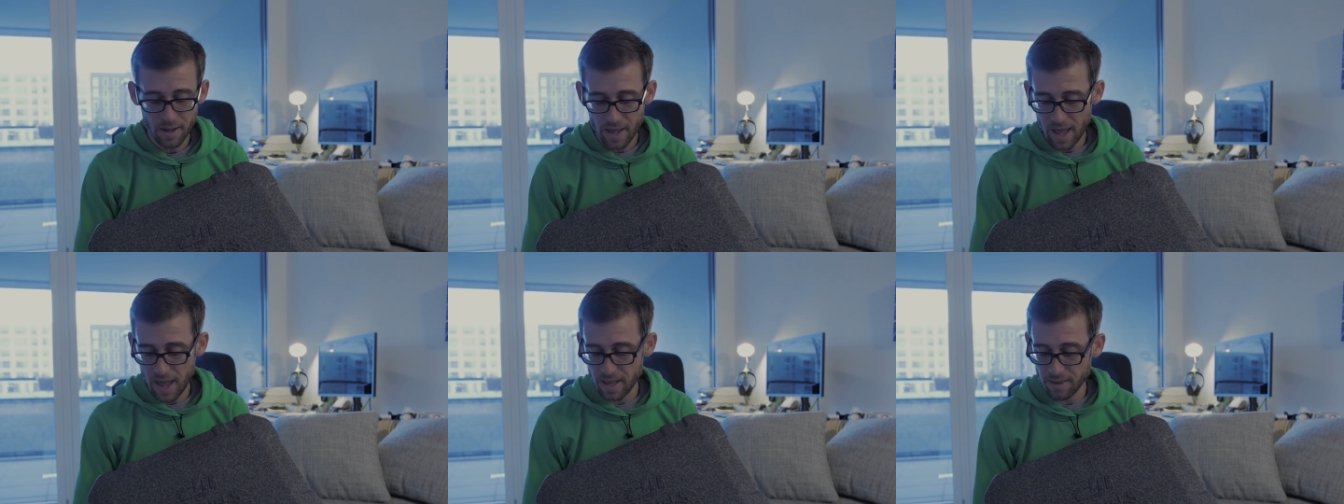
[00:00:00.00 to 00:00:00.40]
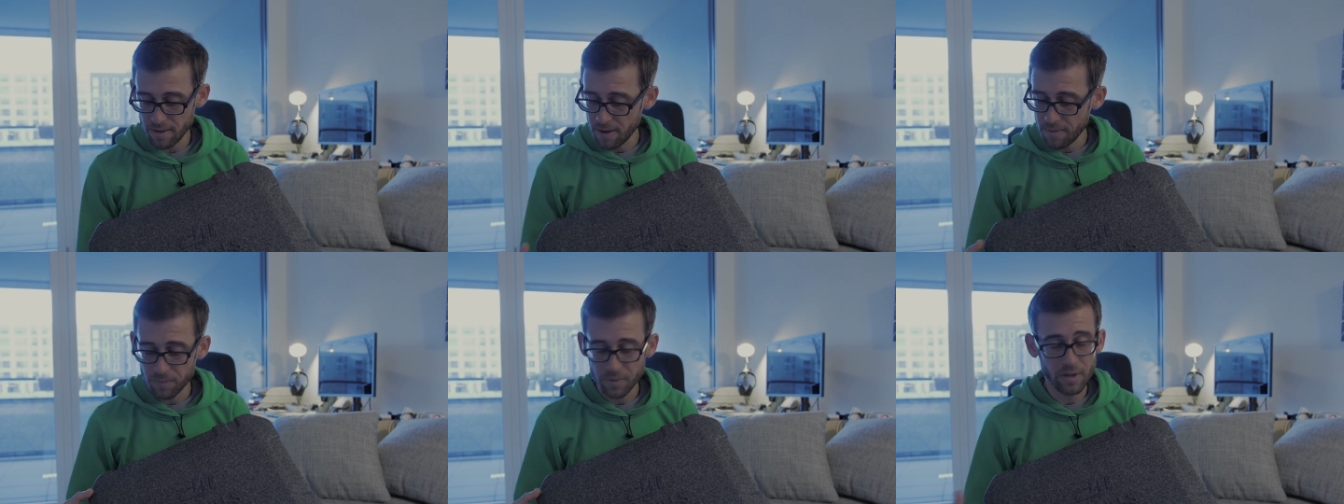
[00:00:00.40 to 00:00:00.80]
and
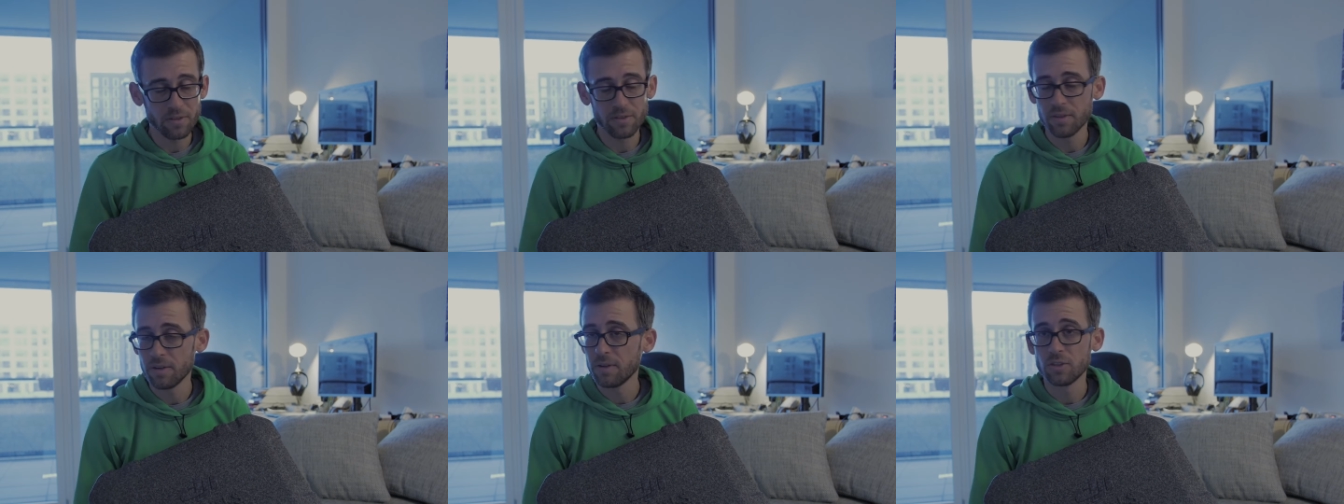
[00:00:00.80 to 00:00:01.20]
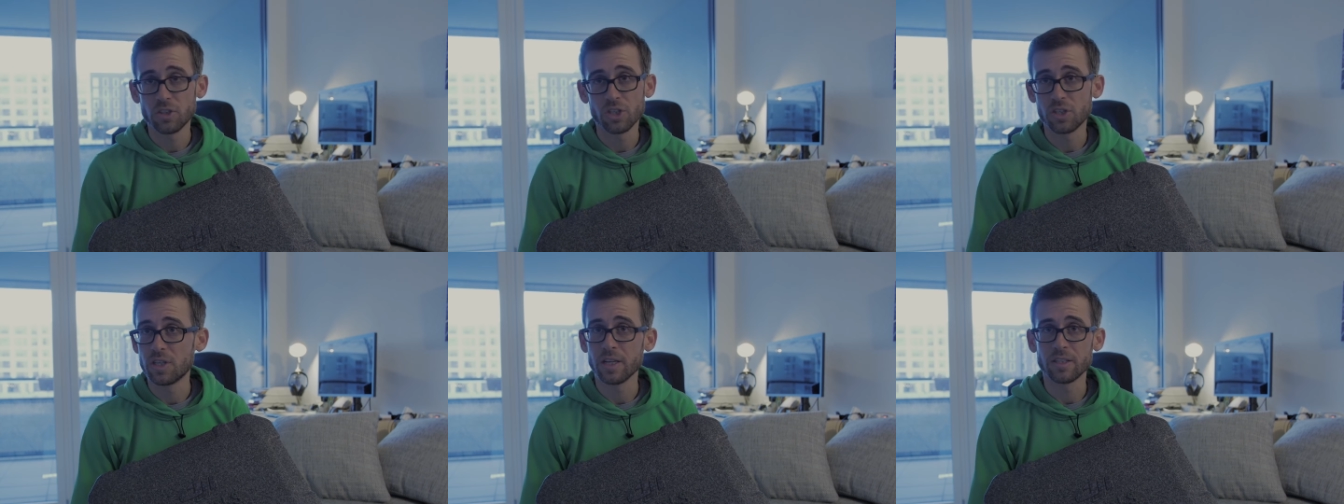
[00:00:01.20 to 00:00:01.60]
this
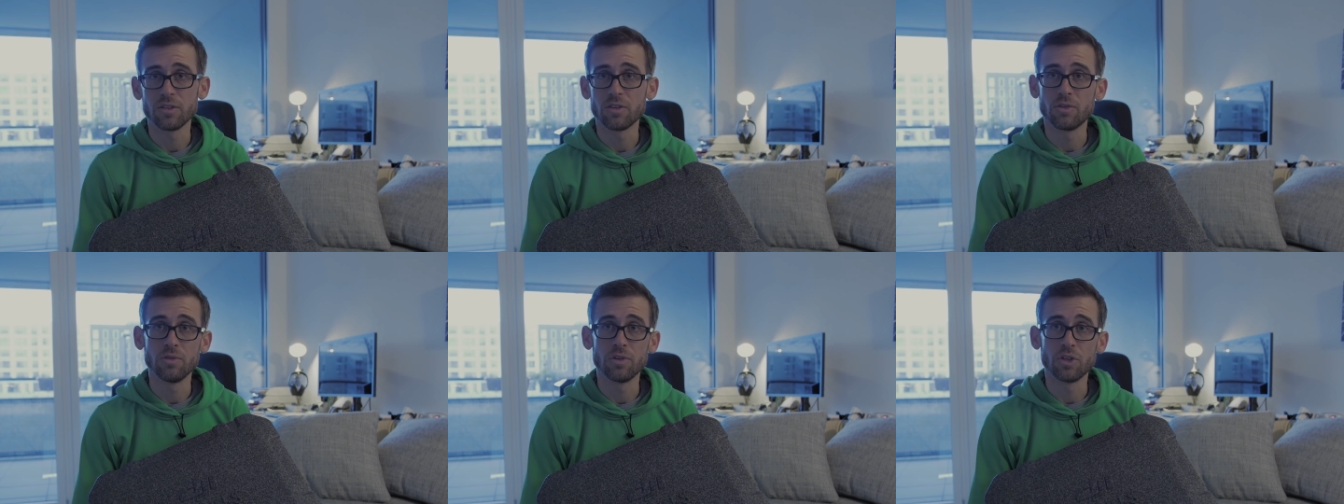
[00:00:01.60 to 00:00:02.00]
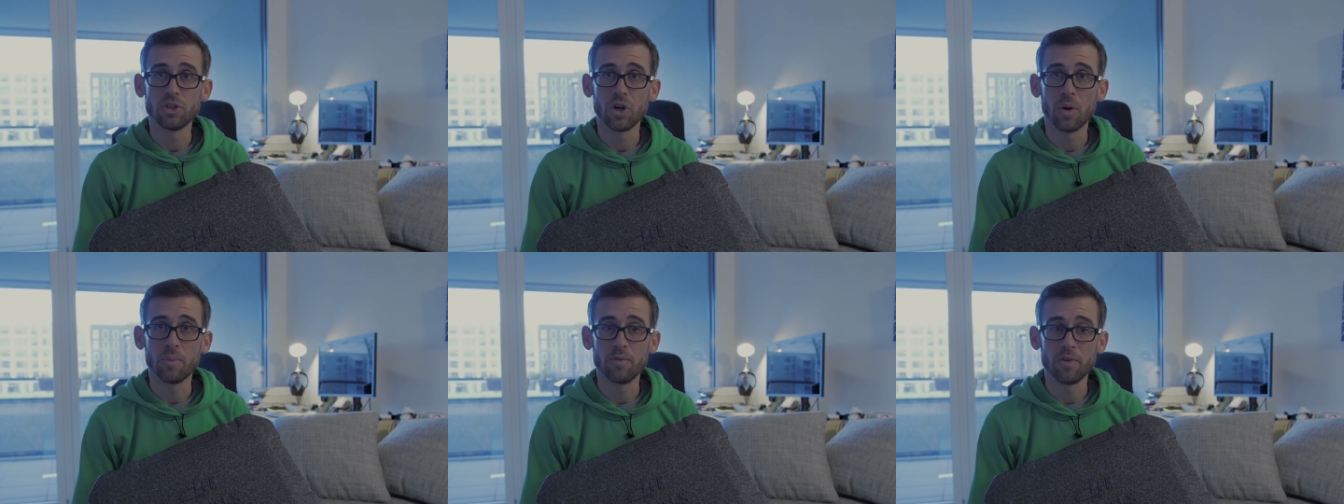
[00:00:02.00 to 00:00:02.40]
just doesn't do the
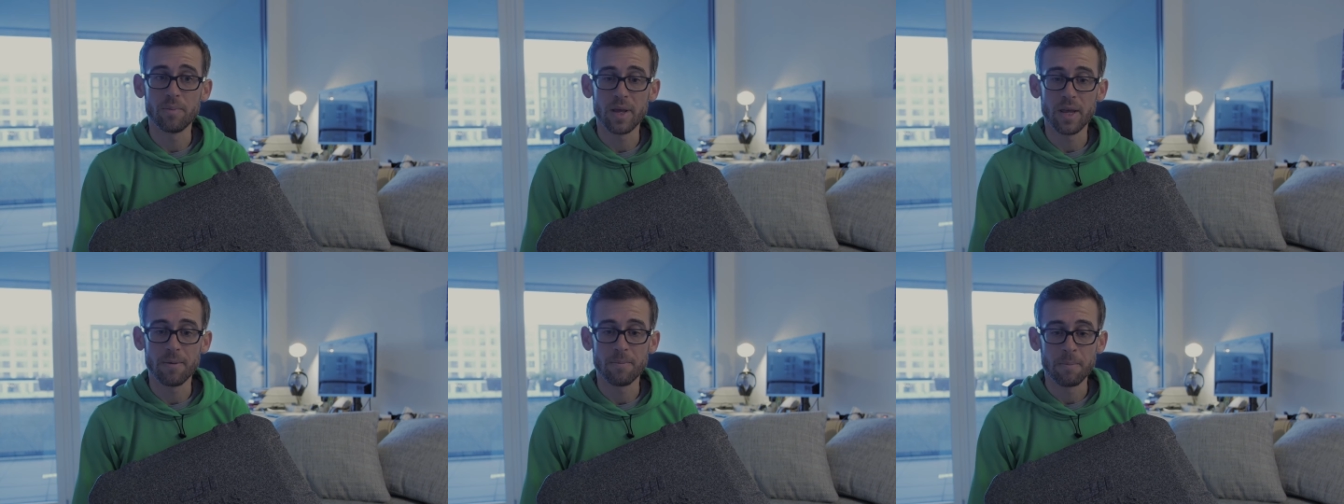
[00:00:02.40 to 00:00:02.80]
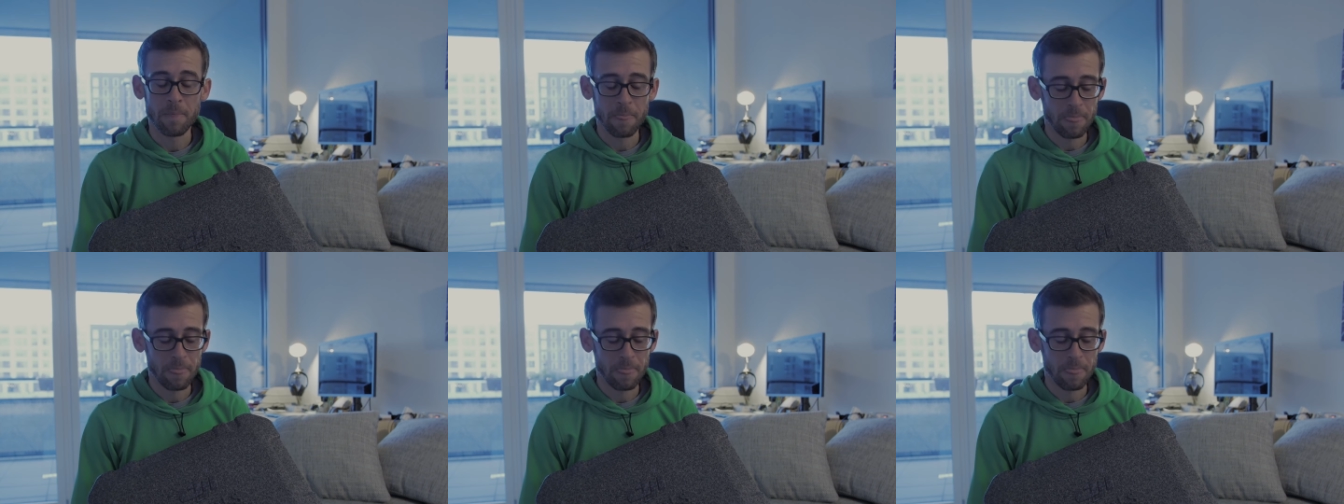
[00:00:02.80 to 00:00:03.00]
job for me.